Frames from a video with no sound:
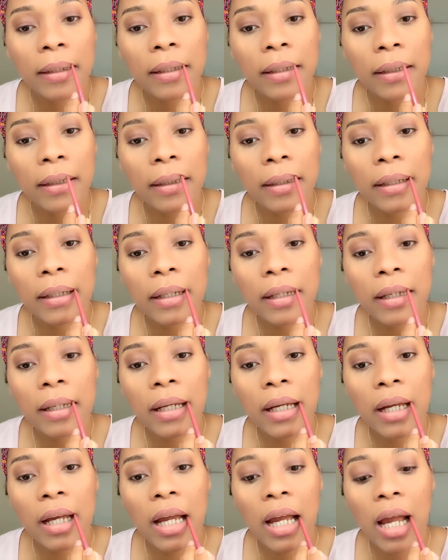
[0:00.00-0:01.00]

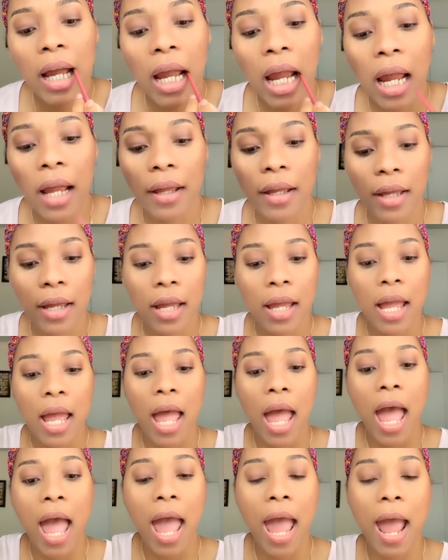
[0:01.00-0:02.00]
Okay.
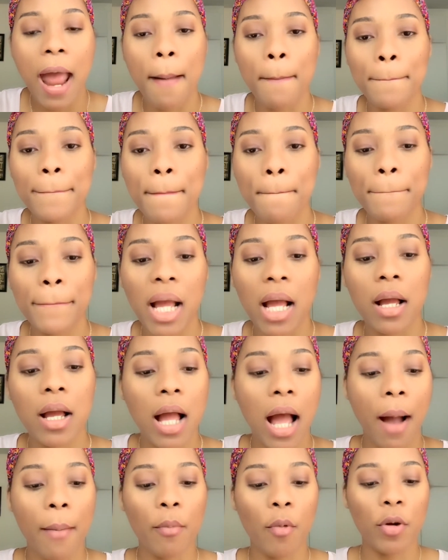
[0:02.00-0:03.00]

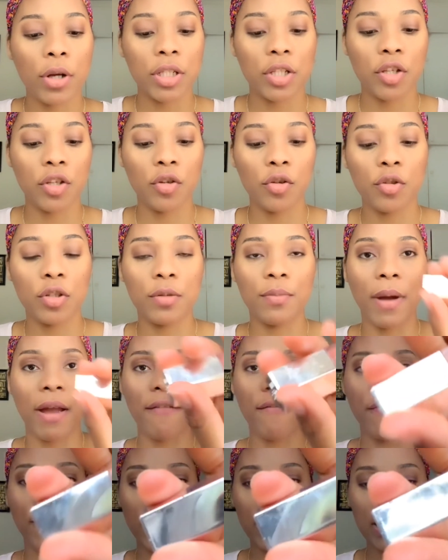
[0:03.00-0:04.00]
I'm going to use my
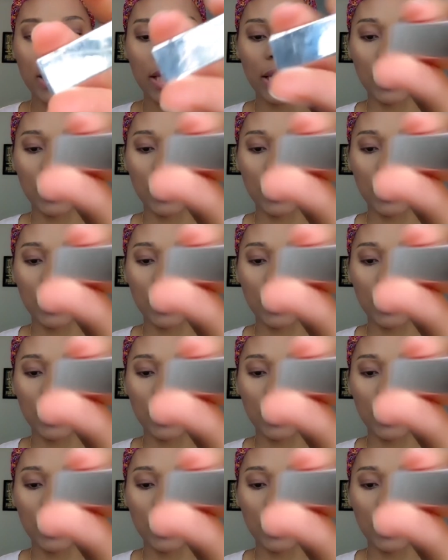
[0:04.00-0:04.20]
fancy